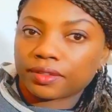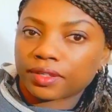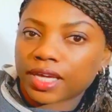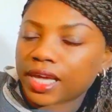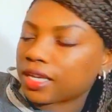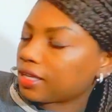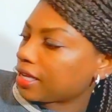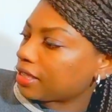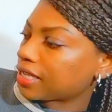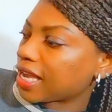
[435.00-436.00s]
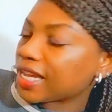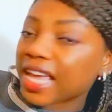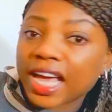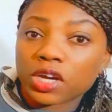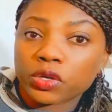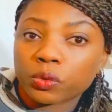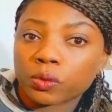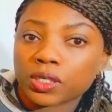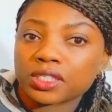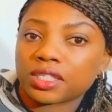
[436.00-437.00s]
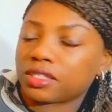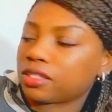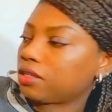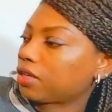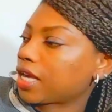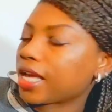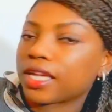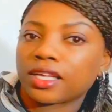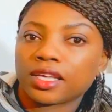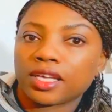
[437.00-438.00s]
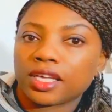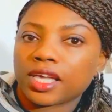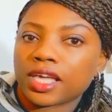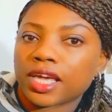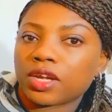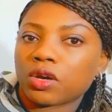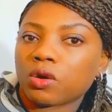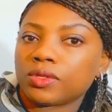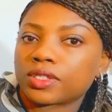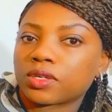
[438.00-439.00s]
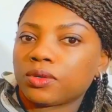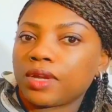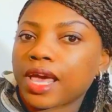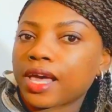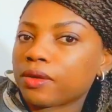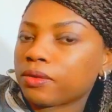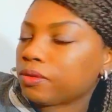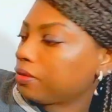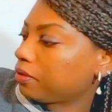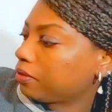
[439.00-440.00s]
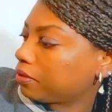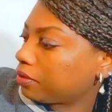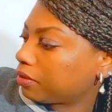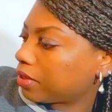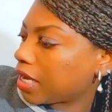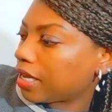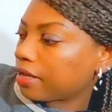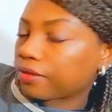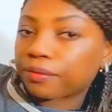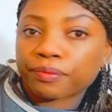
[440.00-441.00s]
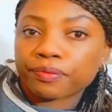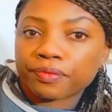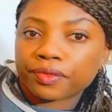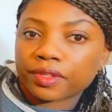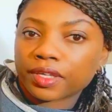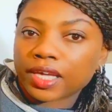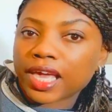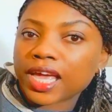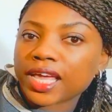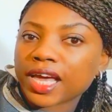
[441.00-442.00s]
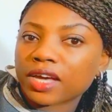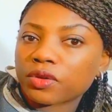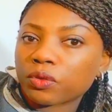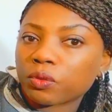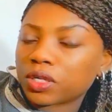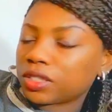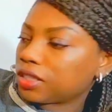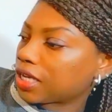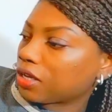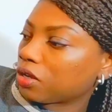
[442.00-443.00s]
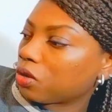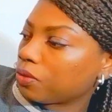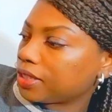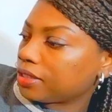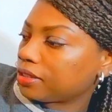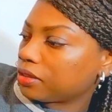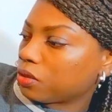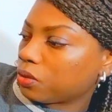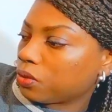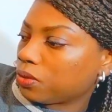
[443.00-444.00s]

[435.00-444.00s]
okay? At any angle you want it, okay? You can always go down, okay? Any angle you want it can always go